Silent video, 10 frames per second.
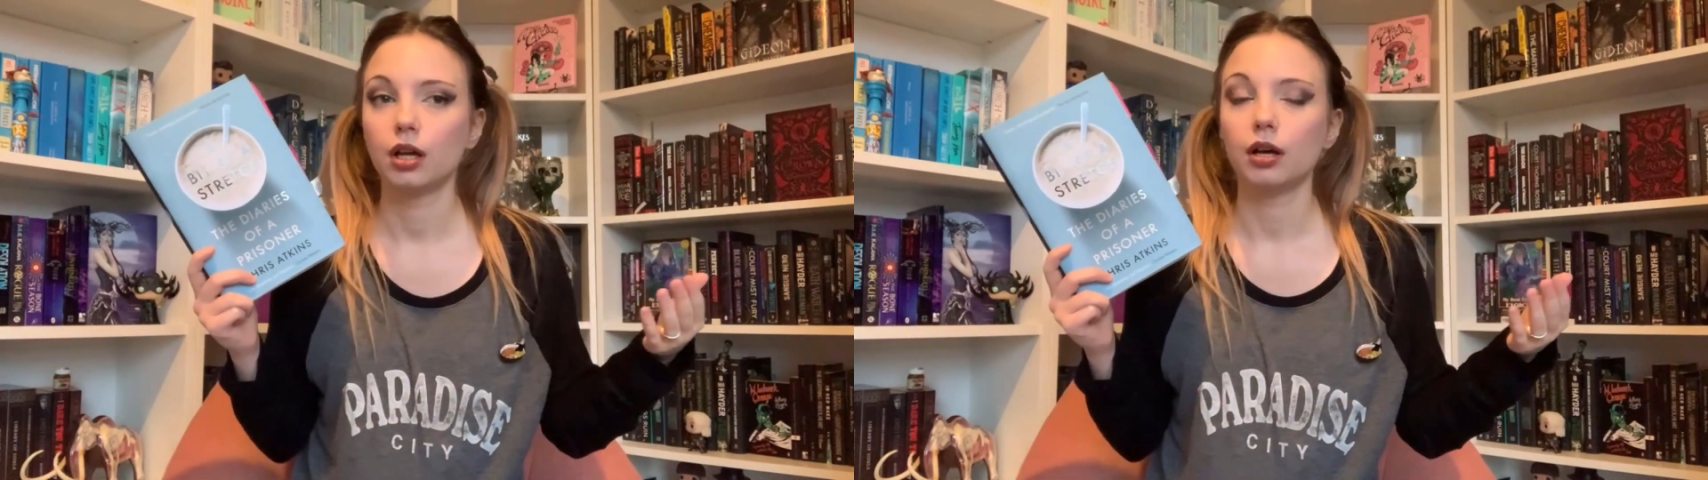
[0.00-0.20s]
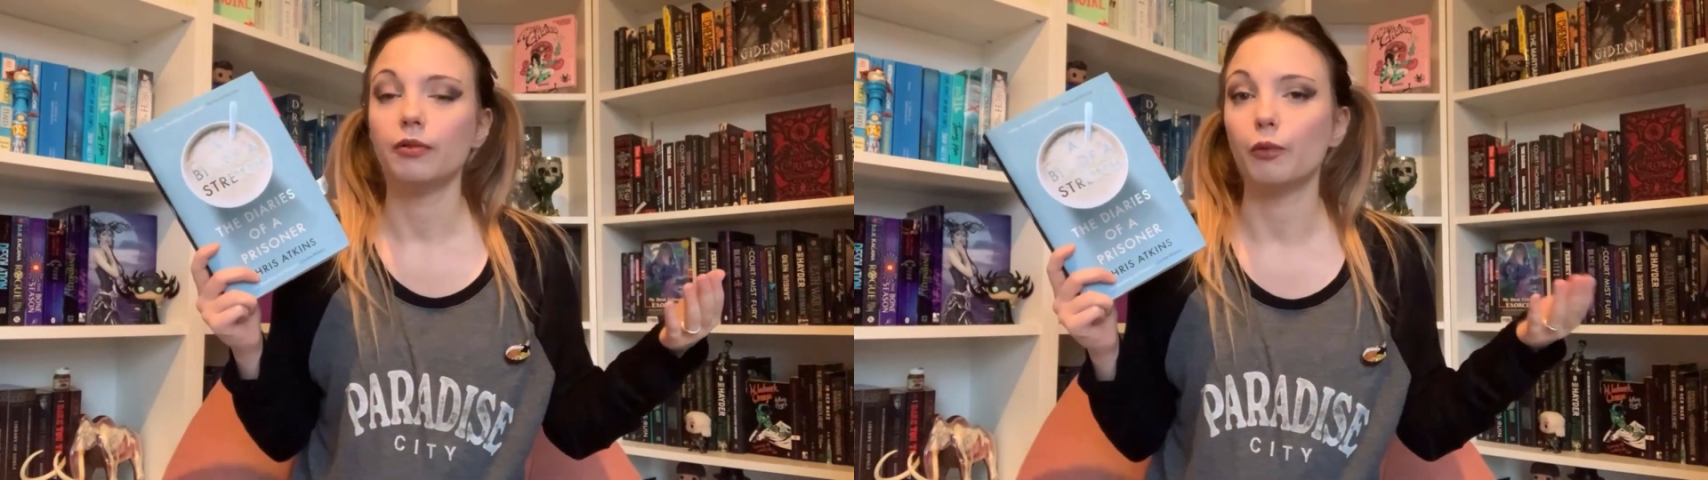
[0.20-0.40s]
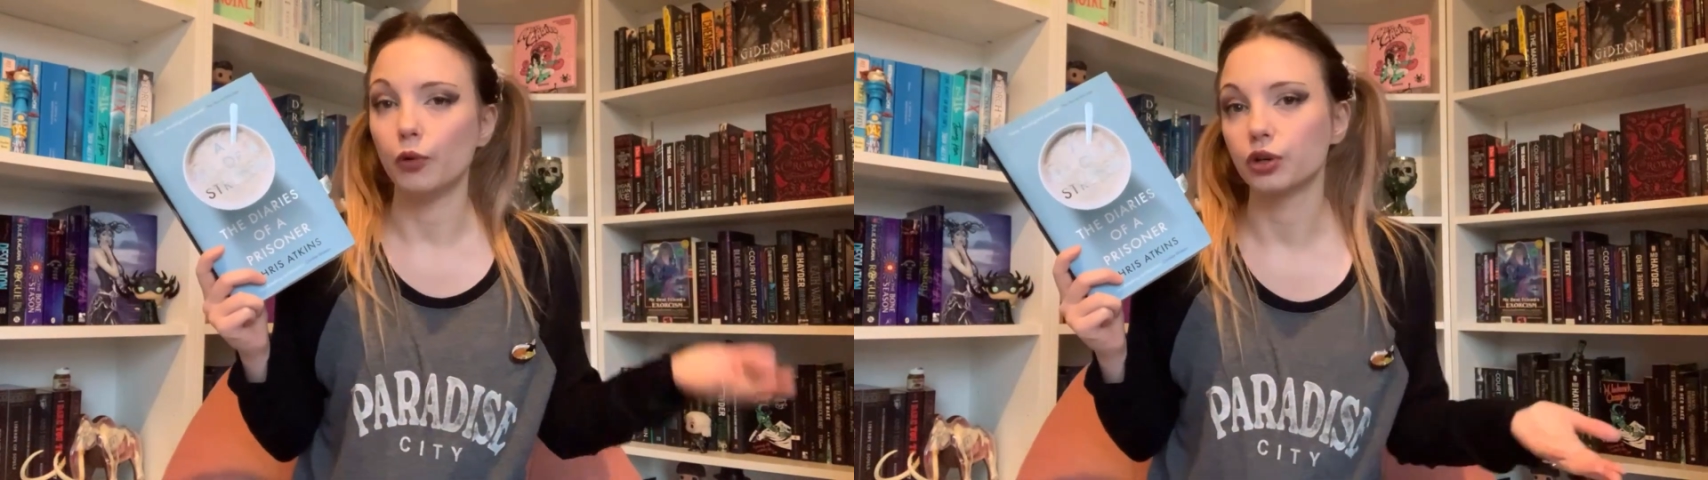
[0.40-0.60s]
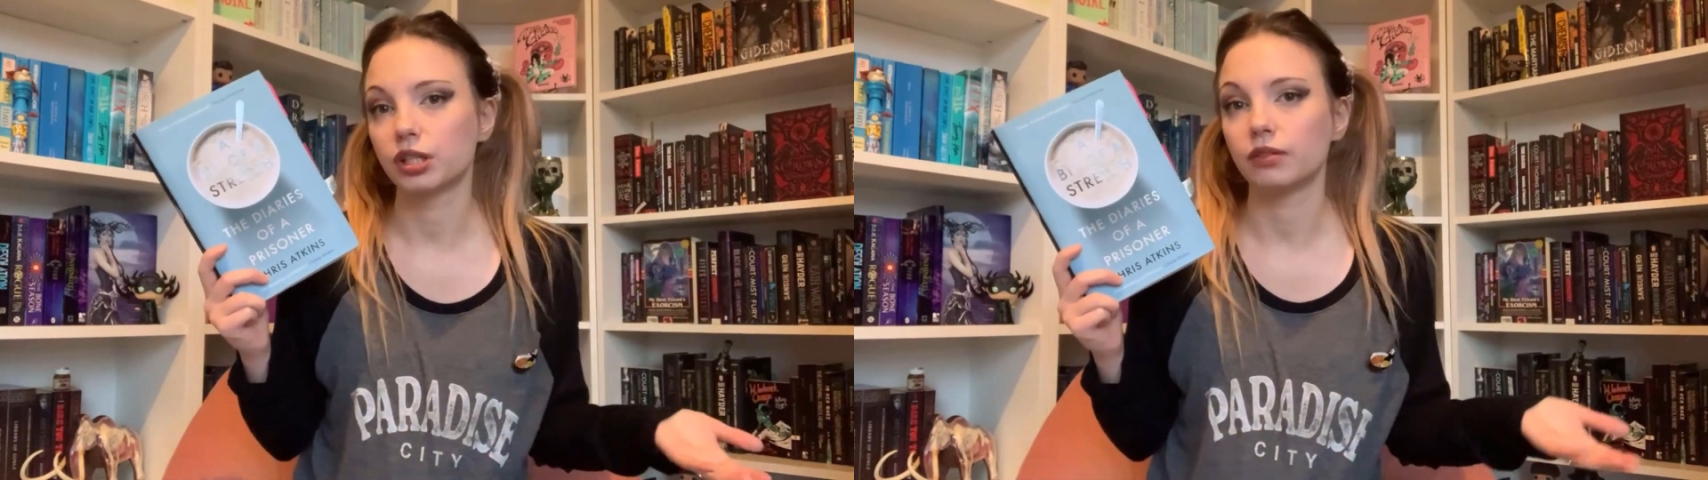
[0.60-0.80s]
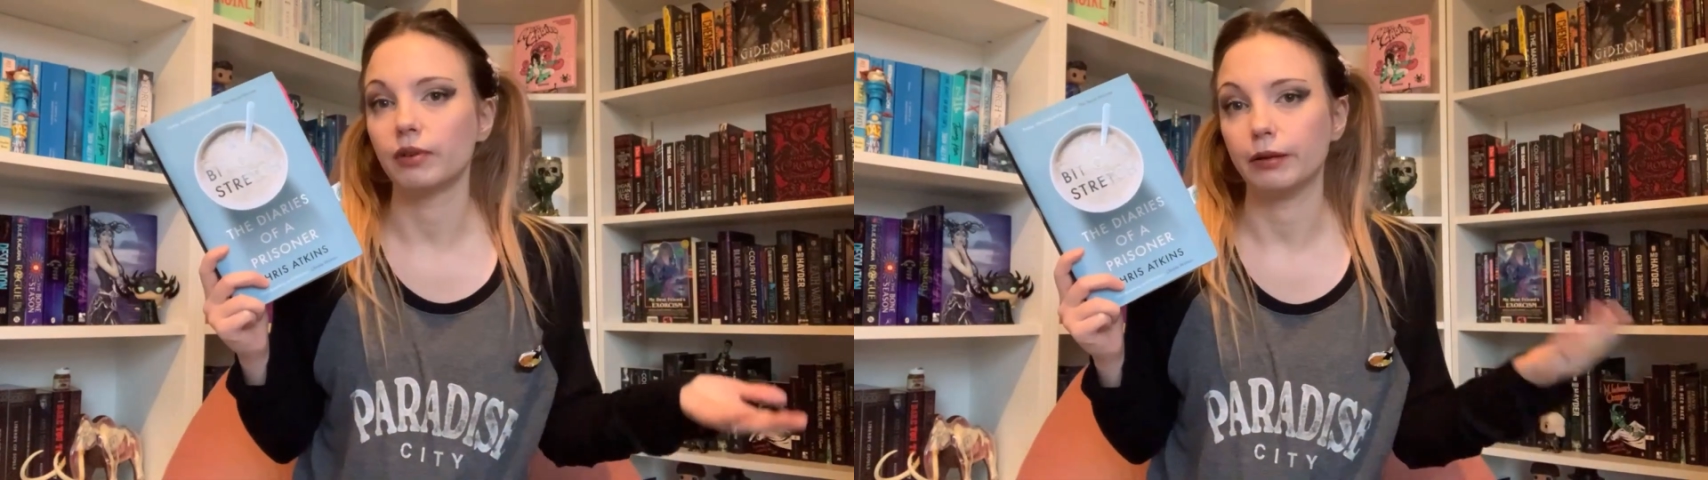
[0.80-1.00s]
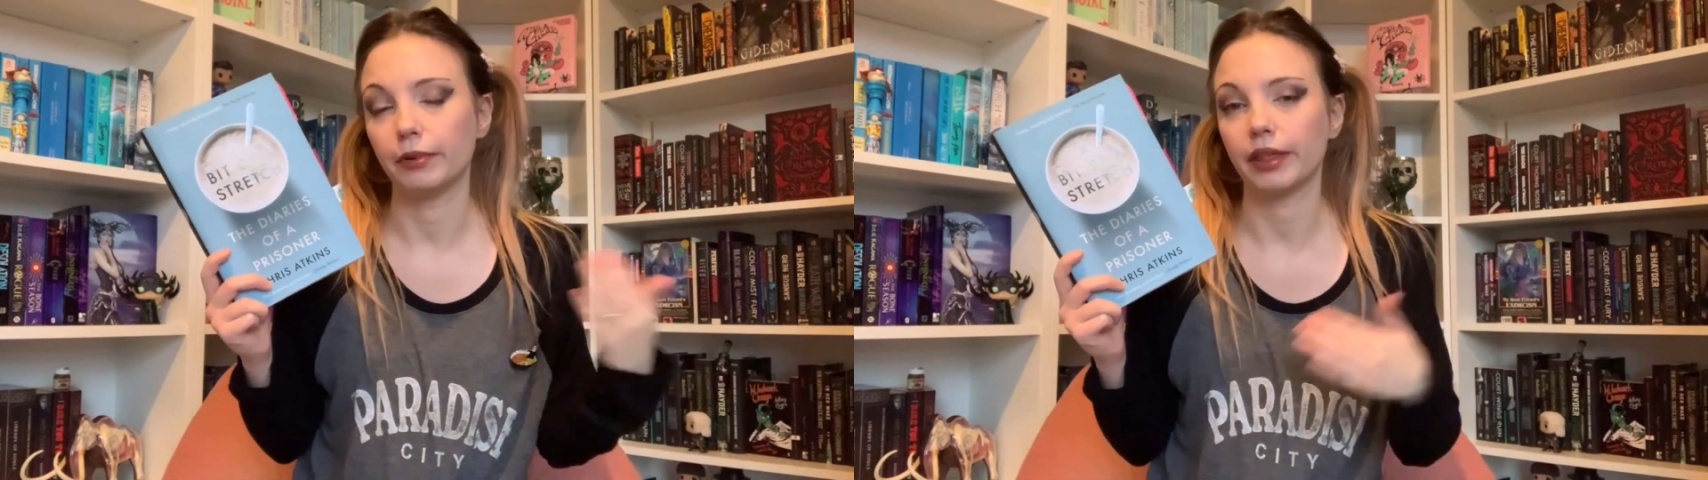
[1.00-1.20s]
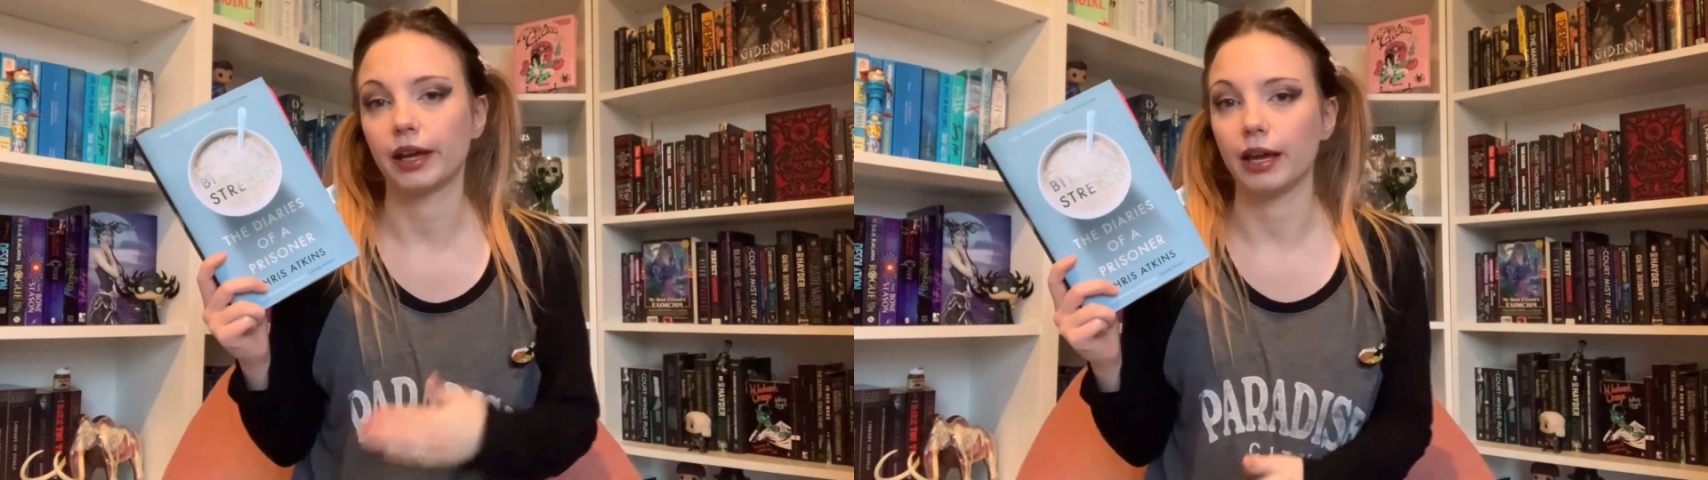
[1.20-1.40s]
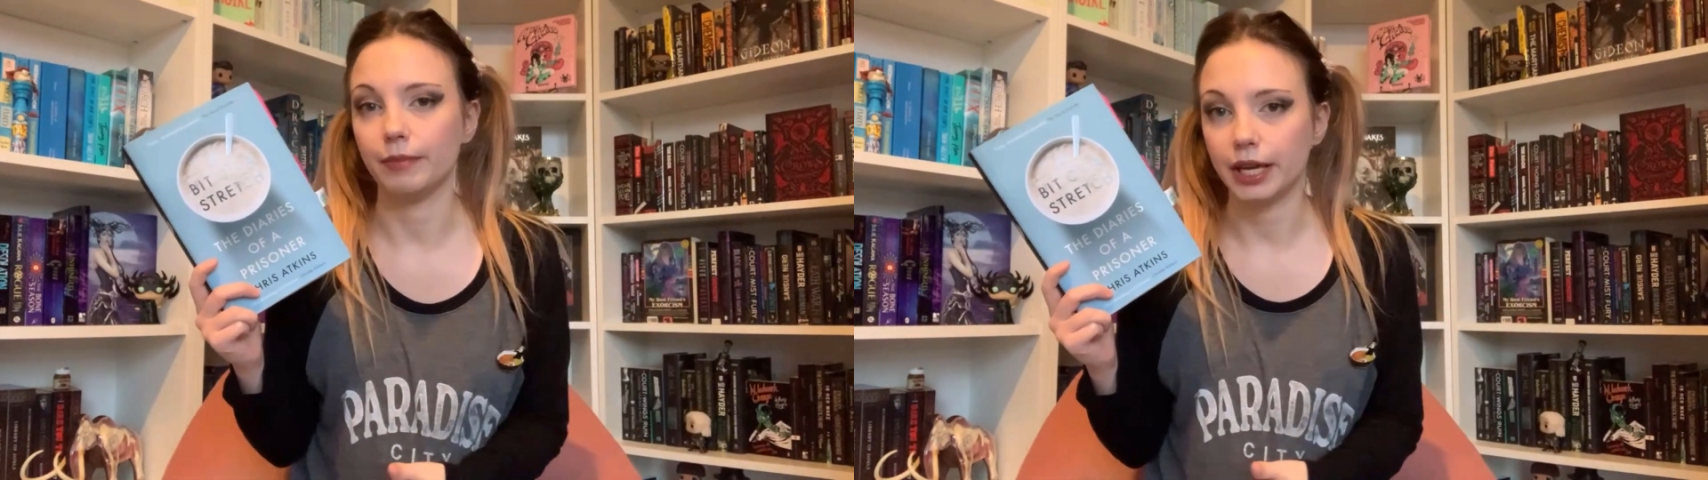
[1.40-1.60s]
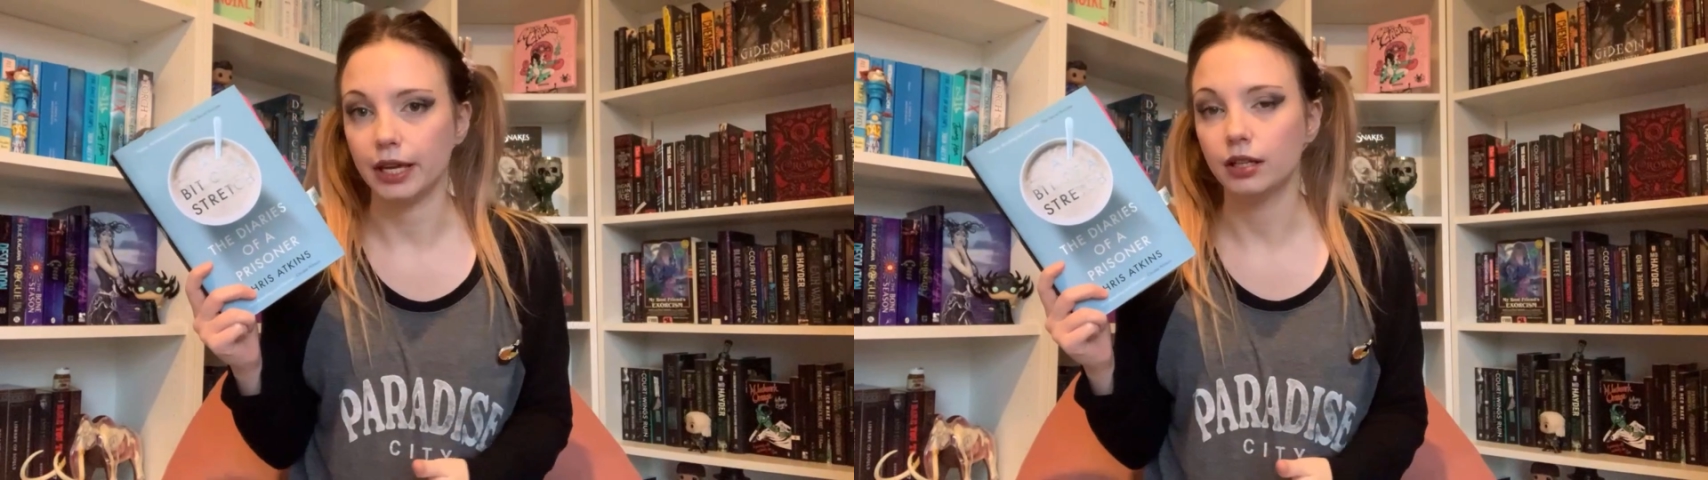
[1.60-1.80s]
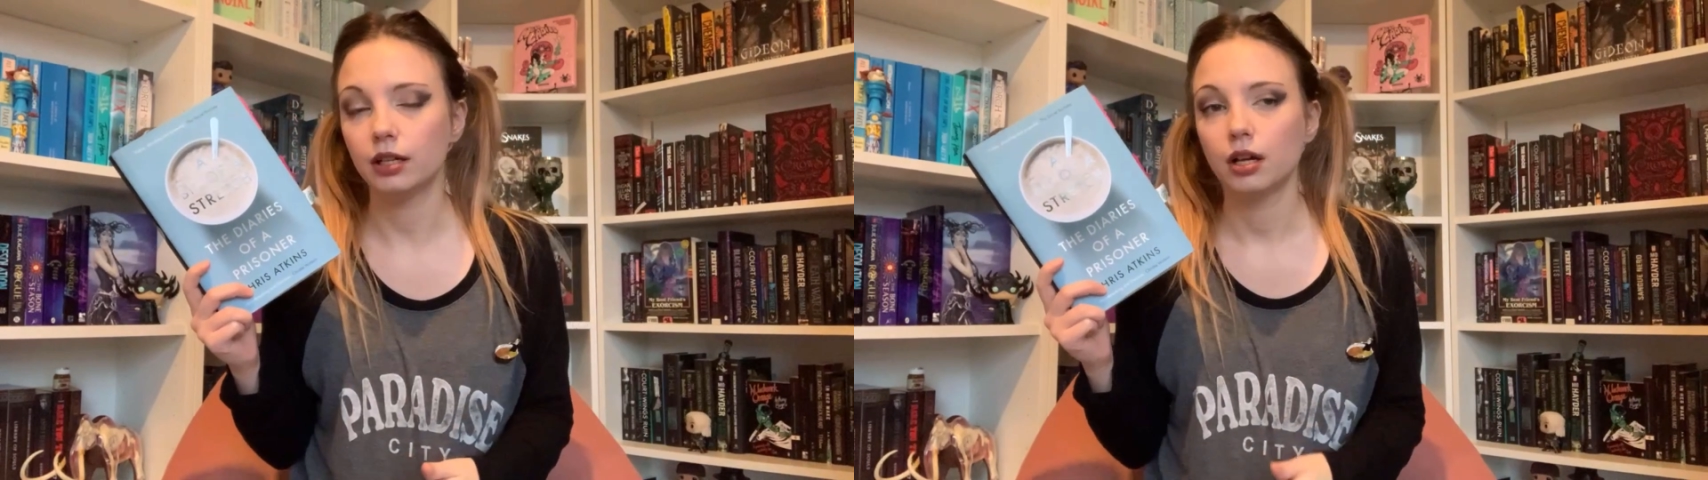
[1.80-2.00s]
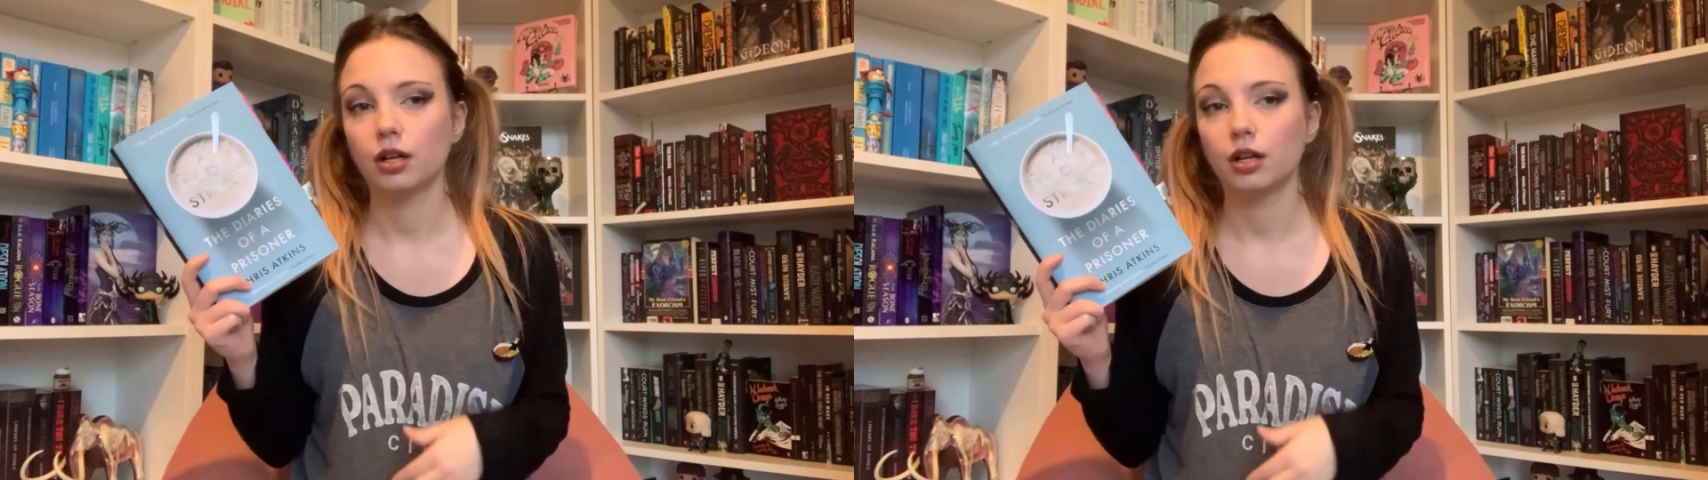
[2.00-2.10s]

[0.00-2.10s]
worse than when they came in.